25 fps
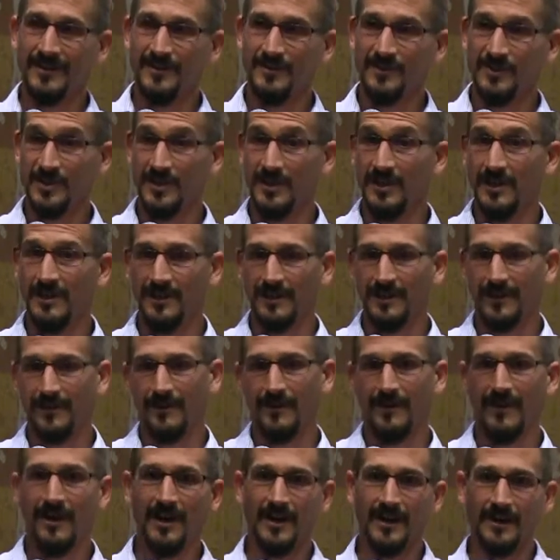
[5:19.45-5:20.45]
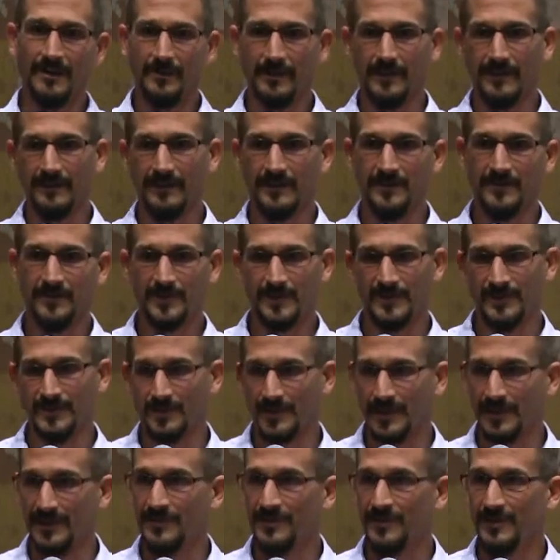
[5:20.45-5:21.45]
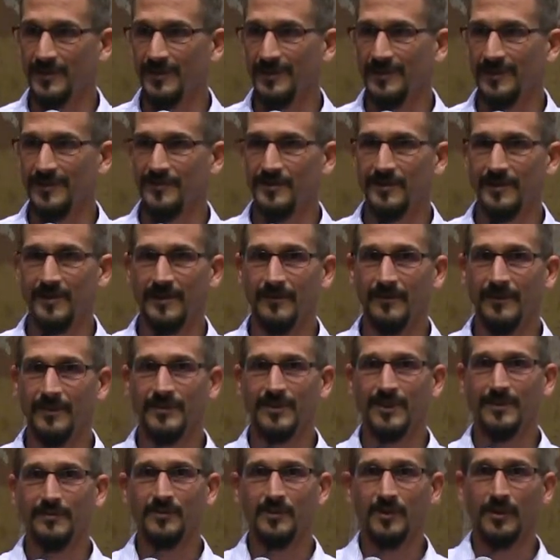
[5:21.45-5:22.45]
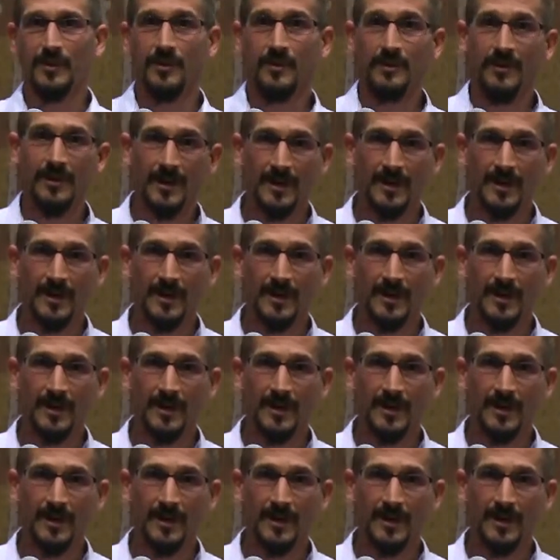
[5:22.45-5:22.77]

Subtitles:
GLRI, Great Lakes Restoration Initiative, which I'm sure